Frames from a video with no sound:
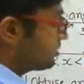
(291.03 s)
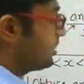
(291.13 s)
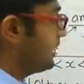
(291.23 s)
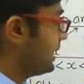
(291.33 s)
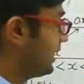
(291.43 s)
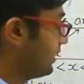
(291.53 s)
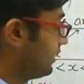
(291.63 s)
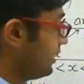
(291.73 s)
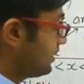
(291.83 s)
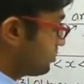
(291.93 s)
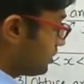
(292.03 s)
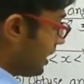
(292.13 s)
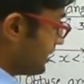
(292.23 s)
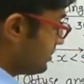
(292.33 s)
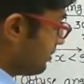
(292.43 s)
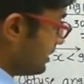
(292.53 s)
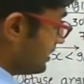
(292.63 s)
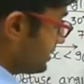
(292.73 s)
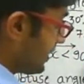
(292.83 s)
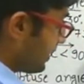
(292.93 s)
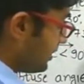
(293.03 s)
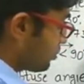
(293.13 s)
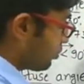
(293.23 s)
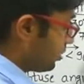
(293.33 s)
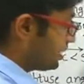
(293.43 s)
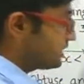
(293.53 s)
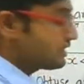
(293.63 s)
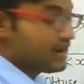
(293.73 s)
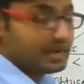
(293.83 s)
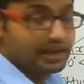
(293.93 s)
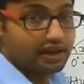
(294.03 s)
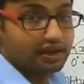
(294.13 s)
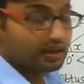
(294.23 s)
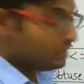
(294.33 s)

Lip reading: straight line. So that is why this angle is called the straight angle.